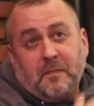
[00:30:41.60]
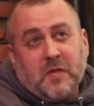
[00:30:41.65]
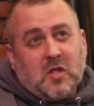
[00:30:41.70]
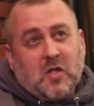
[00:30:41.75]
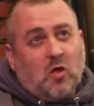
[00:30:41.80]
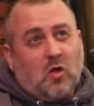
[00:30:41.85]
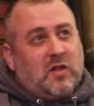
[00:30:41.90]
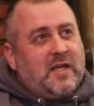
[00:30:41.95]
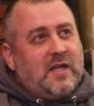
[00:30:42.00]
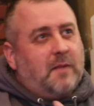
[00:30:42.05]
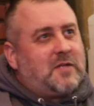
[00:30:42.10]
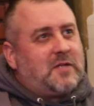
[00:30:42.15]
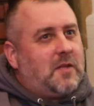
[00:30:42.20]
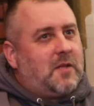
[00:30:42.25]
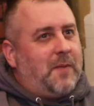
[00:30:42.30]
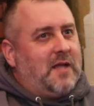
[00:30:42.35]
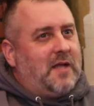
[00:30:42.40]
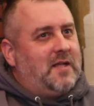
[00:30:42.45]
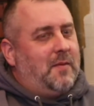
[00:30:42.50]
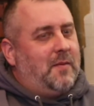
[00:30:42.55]
you know, leading up to the
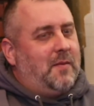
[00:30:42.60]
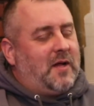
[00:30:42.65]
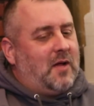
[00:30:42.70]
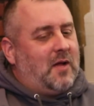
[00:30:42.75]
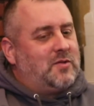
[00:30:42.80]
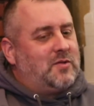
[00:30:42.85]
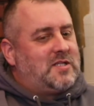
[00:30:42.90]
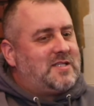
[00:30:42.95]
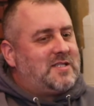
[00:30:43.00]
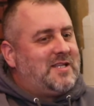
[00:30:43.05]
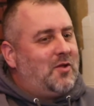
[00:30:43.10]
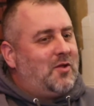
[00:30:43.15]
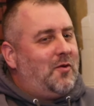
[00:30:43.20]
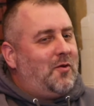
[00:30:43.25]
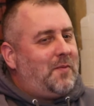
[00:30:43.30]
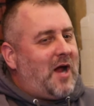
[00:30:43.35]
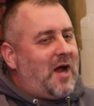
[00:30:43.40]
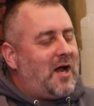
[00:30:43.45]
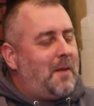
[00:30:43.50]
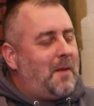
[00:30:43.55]
pandemic, I was
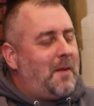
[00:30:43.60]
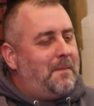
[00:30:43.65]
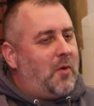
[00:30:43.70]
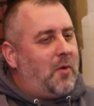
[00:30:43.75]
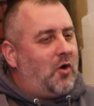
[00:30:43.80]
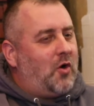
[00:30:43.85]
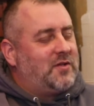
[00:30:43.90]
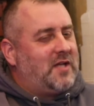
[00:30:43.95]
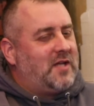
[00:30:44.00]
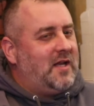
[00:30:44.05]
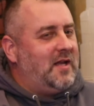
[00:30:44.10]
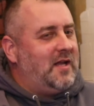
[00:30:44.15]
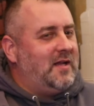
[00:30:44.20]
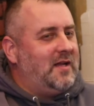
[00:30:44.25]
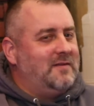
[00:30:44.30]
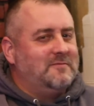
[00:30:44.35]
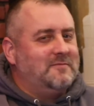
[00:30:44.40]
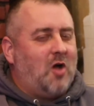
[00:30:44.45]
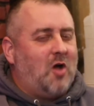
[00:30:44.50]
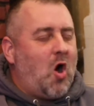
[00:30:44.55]
still kind of
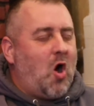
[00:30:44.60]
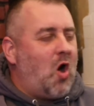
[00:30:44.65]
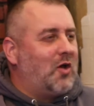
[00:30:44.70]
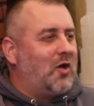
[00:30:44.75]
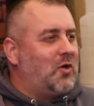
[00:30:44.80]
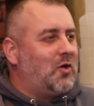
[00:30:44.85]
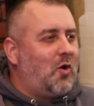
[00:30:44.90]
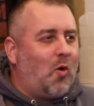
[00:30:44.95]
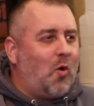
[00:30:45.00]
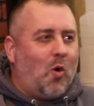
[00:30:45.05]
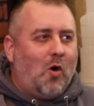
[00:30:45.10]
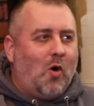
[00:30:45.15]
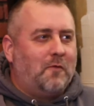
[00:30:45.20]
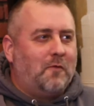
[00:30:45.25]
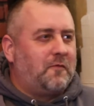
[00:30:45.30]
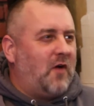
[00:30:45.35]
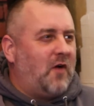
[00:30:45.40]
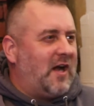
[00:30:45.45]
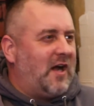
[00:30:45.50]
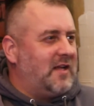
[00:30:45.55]
bartending on call
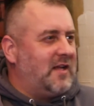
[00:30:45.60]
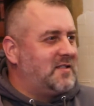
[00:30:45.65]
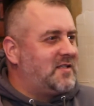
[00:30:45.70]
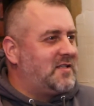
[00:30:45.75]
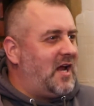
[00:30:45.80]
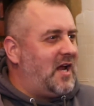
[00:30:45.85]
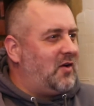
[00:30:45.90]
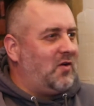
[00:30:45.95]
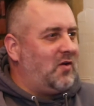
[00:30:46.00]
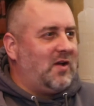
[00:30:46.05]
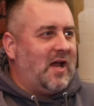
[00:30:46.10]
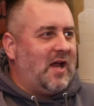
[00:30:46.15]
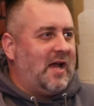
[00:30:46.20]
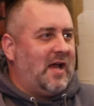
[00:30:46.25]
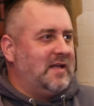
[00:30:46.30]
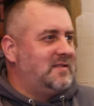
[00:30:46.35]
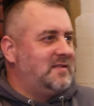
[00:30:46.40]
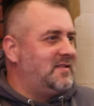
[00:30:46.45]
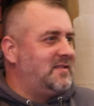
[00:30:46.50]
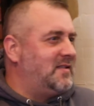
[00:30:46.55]
Friday, Saturday
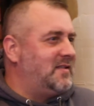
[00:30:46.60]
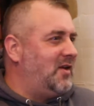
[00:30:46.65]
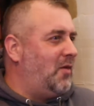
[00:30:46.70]
nights,